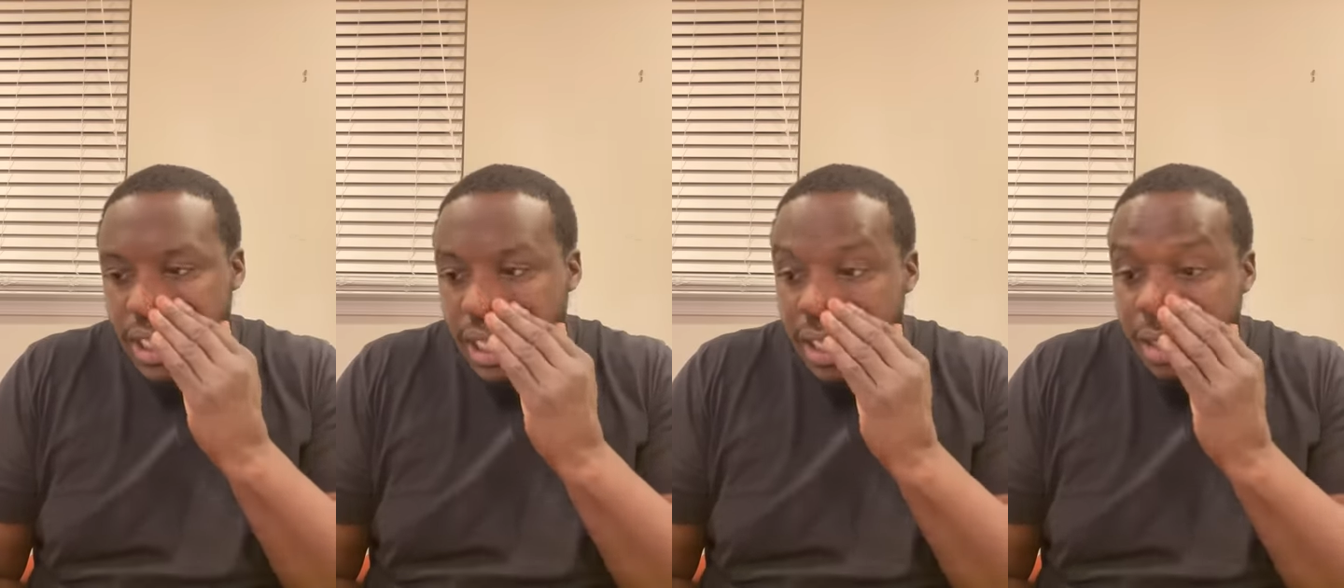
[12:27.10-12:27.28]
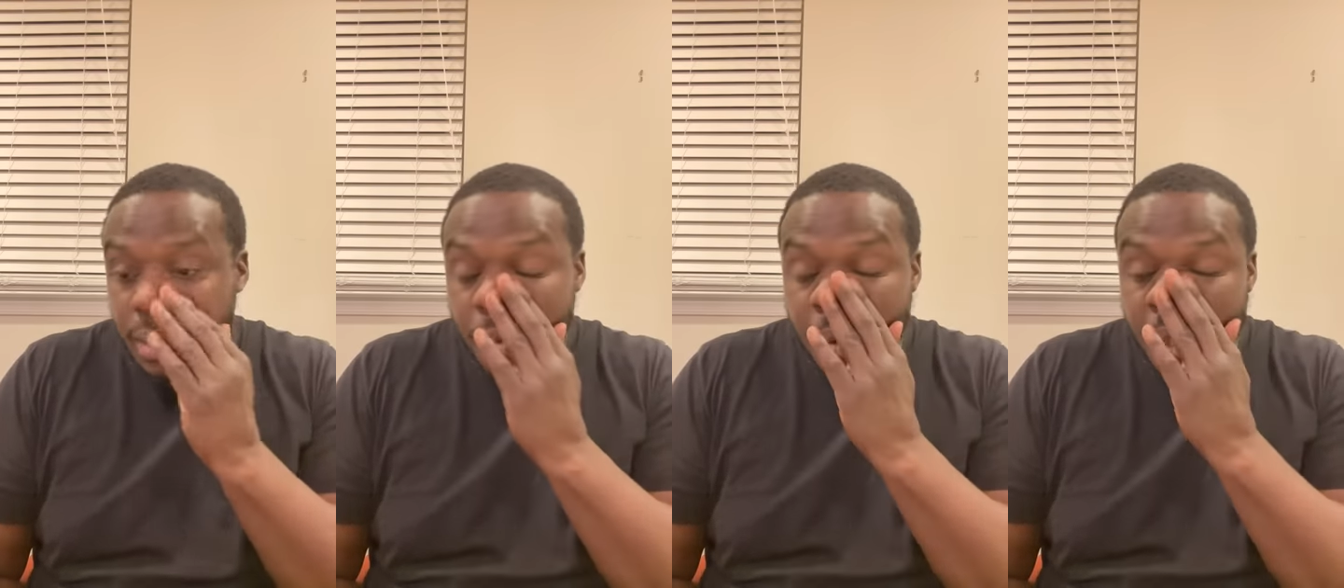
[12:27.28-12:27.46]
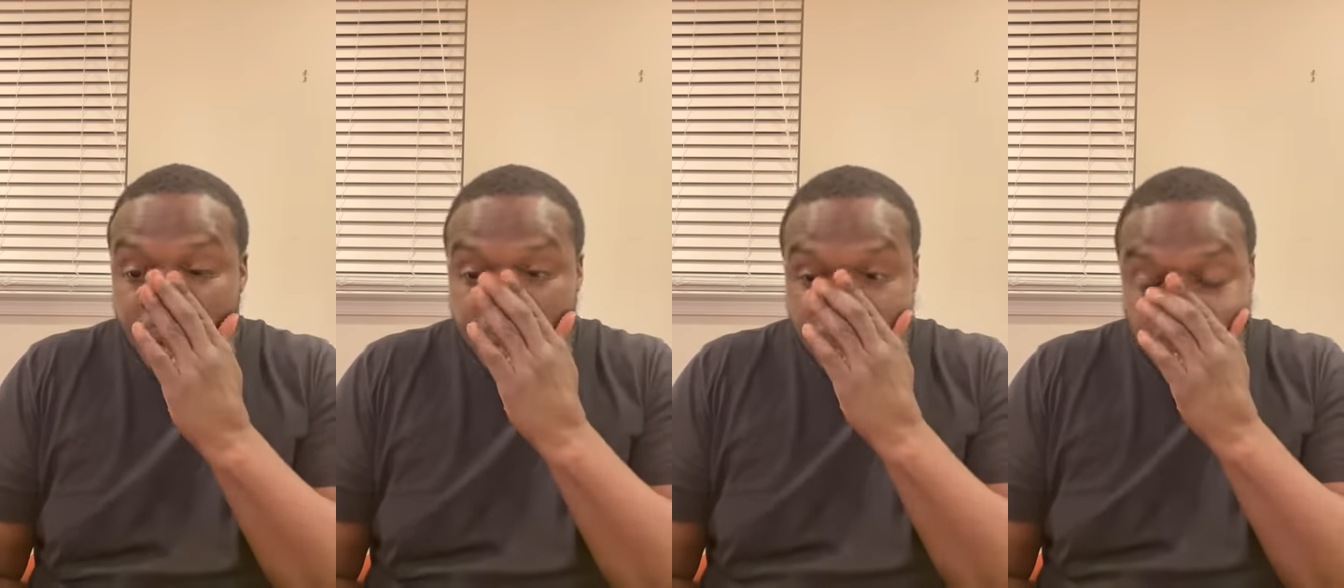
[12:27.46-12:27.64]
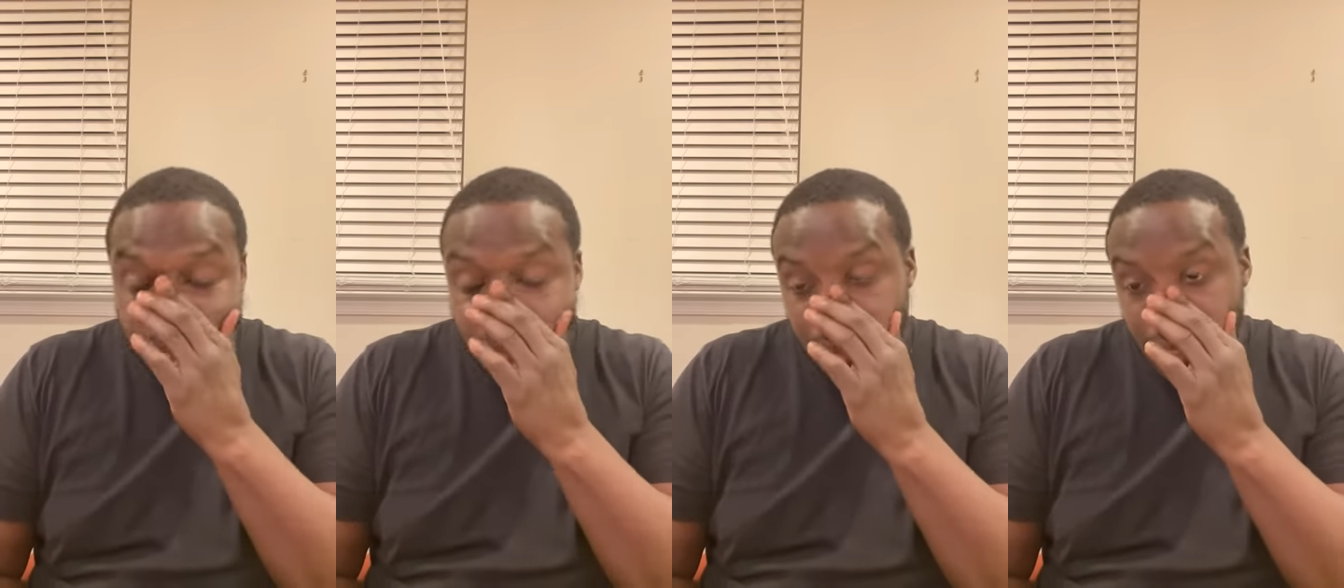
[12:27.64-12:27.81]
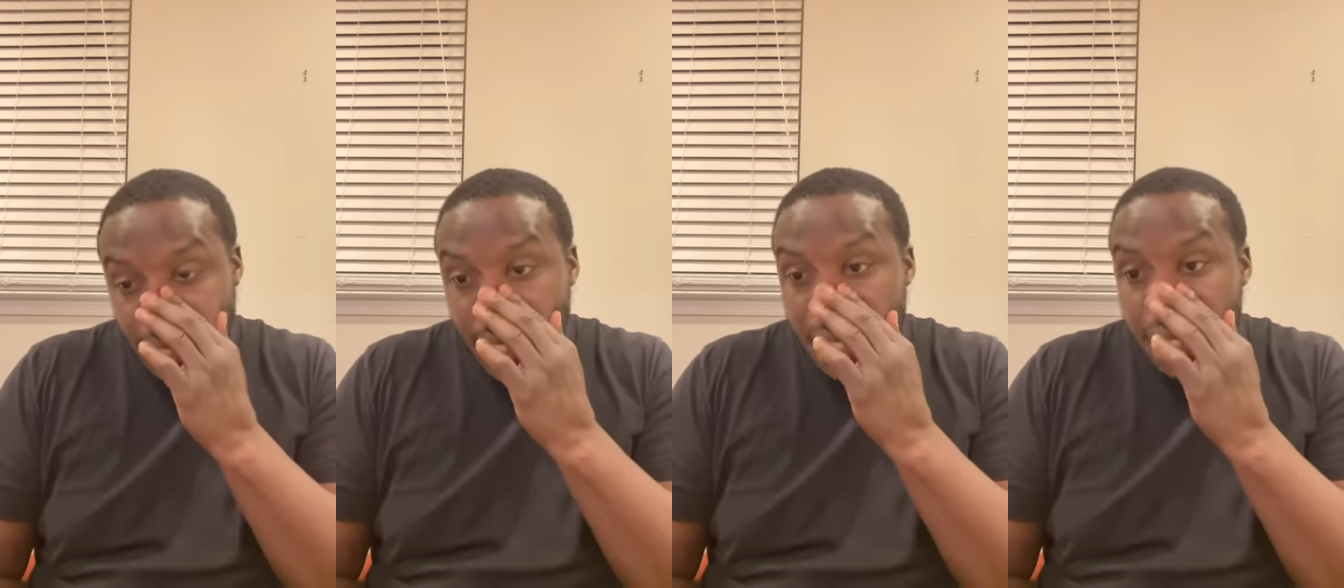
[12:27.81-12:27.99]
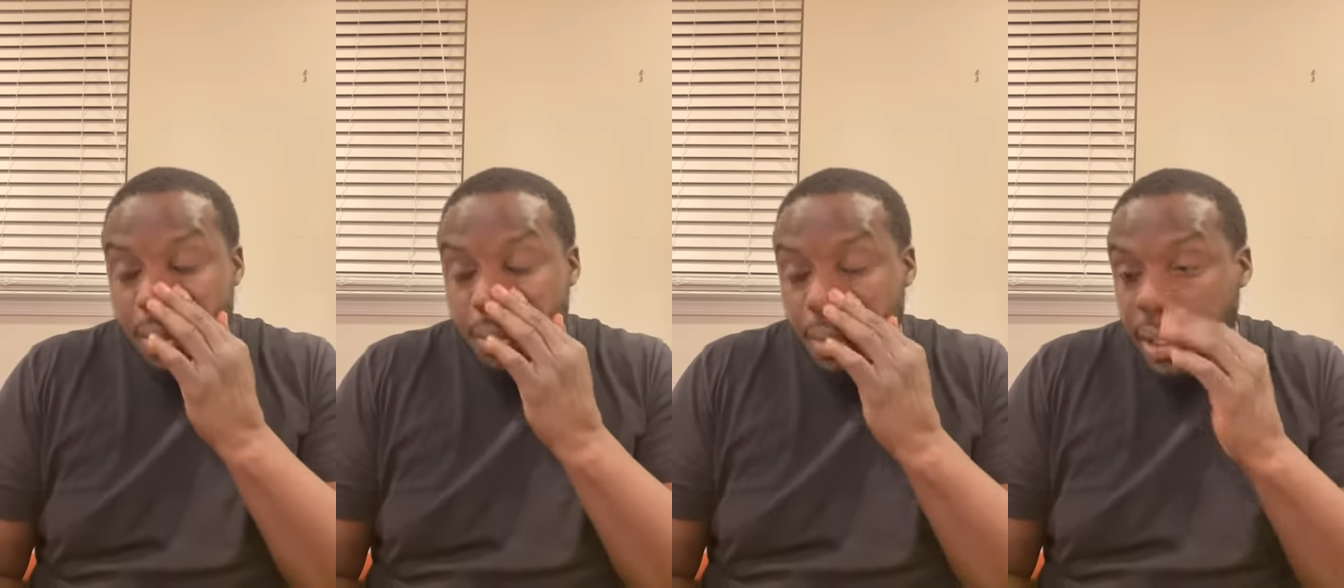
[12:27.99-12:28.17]
Anyway,
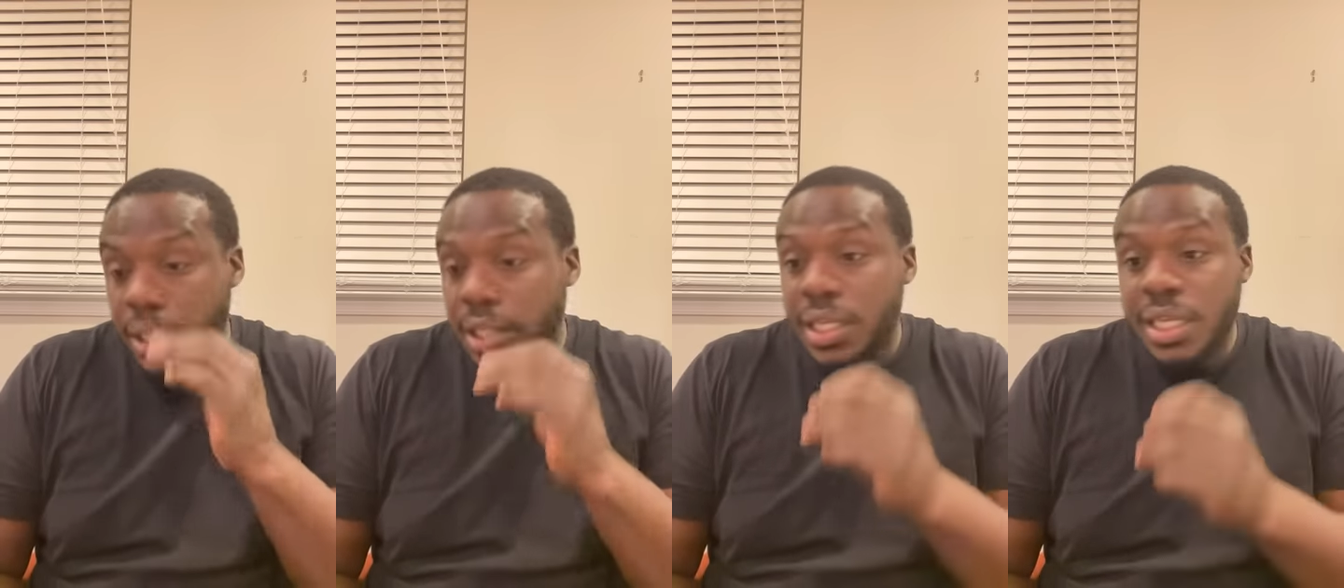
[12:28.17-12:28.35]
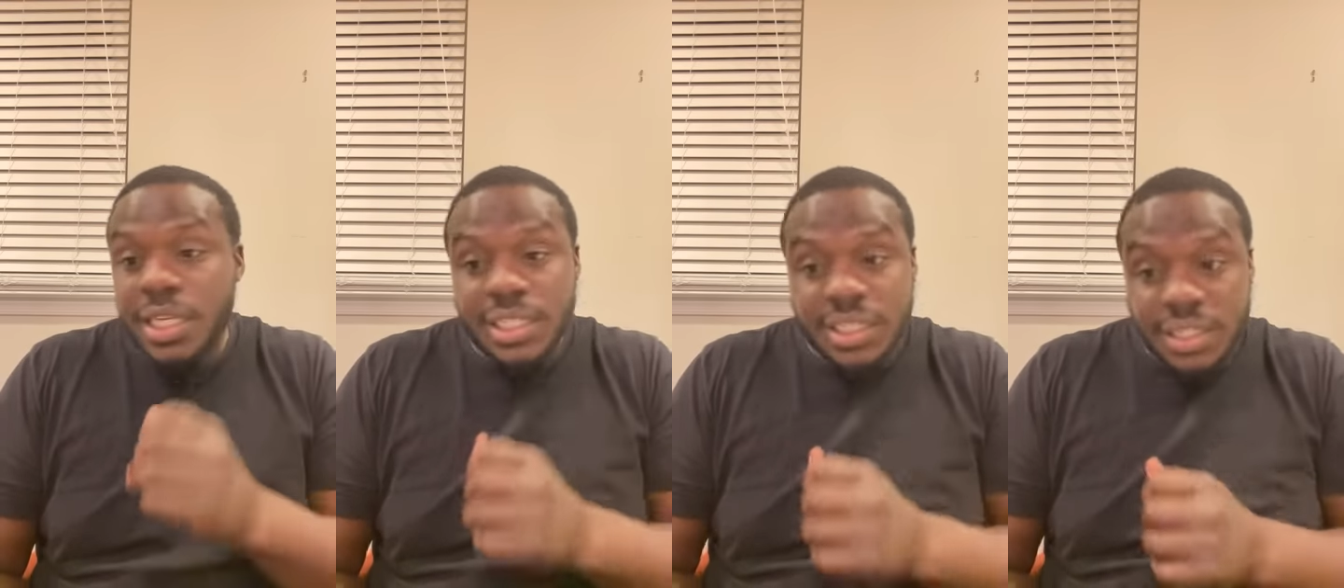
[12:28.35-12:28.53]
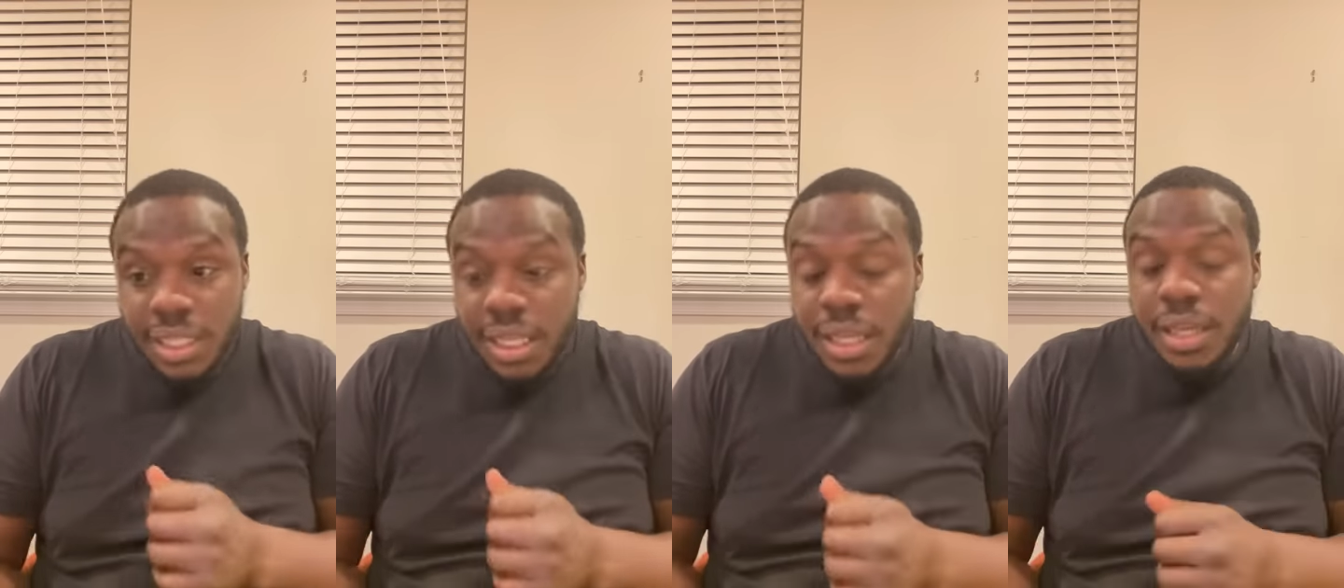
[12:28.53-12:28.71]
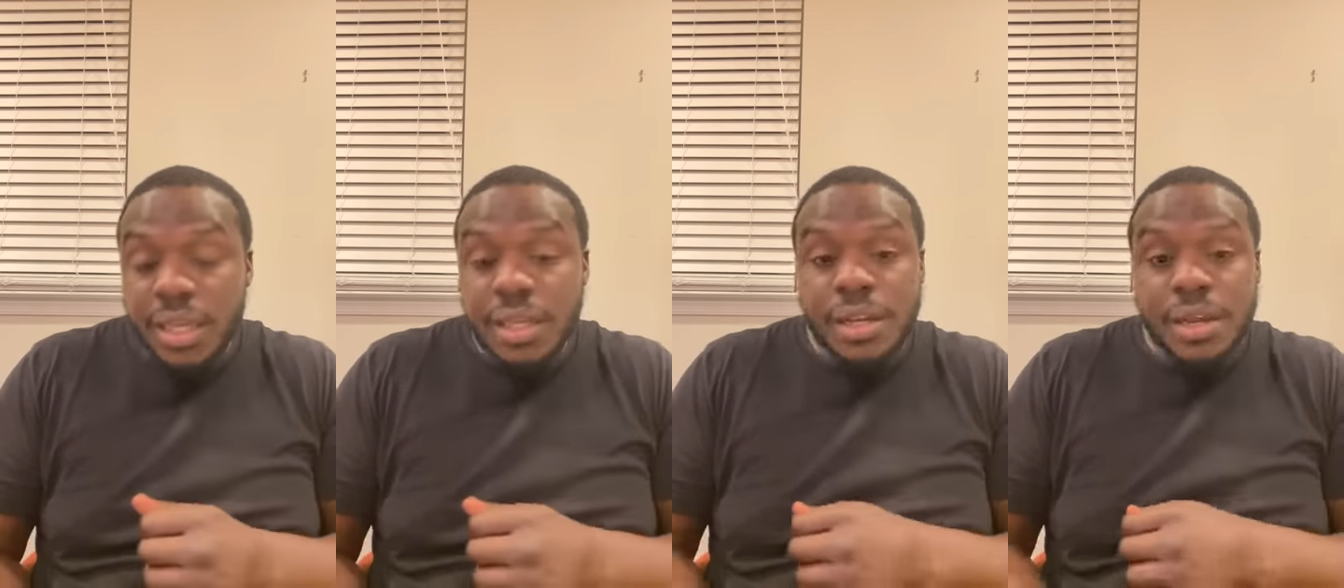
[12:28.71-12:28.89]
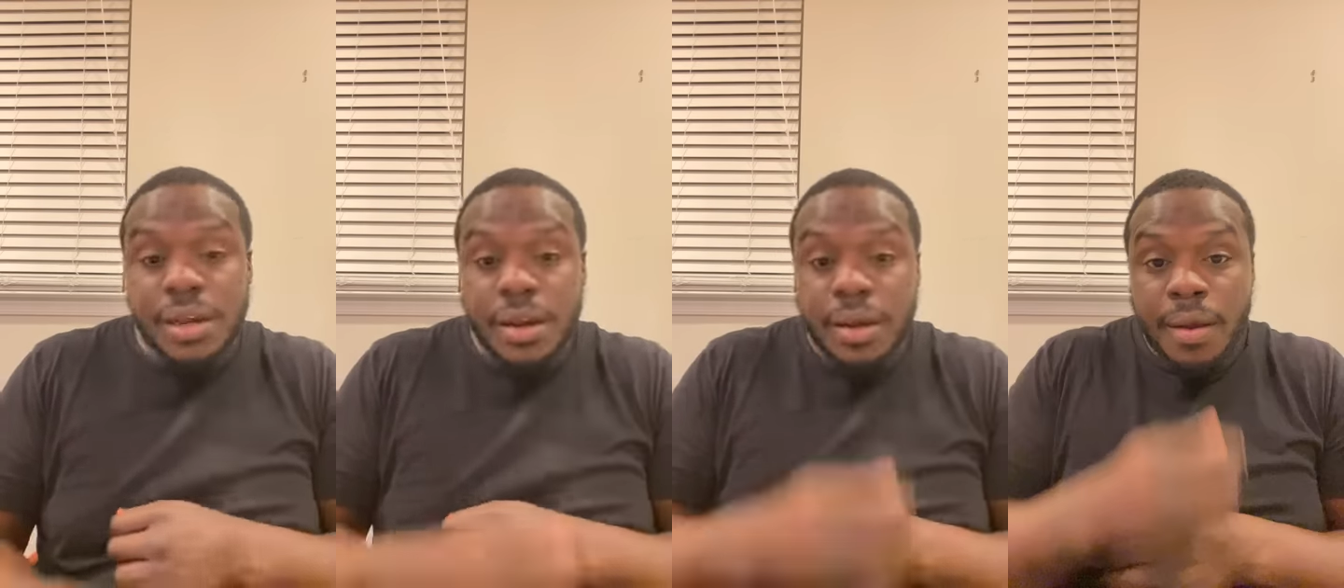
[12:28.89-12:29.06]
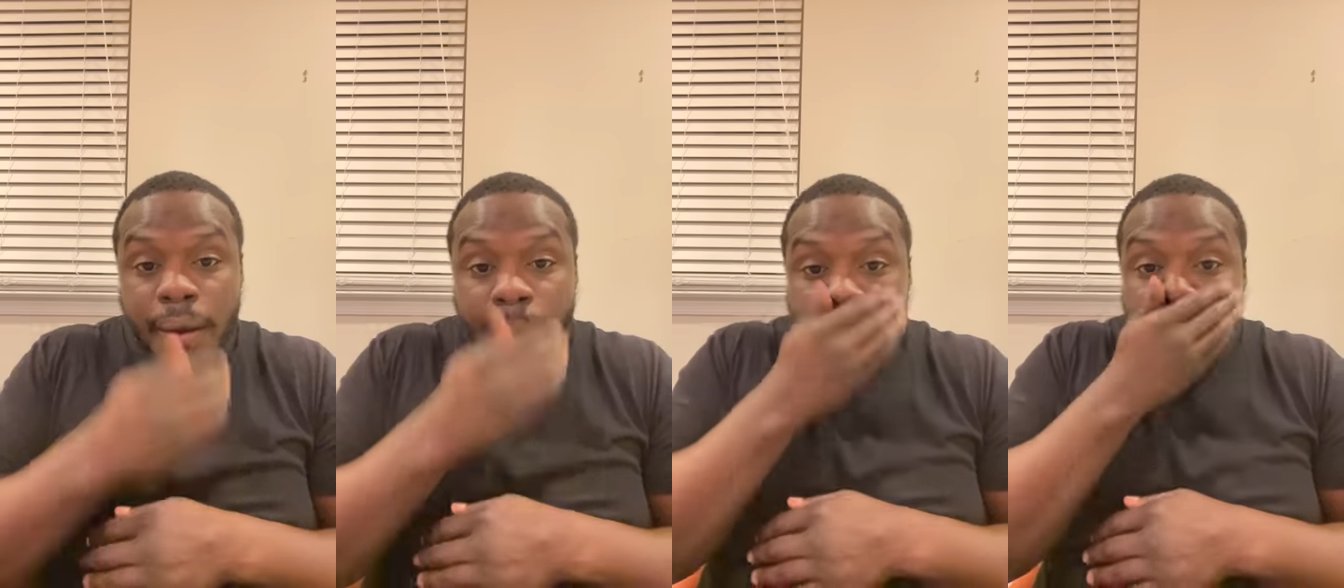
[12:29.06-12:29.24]
did his thing in there.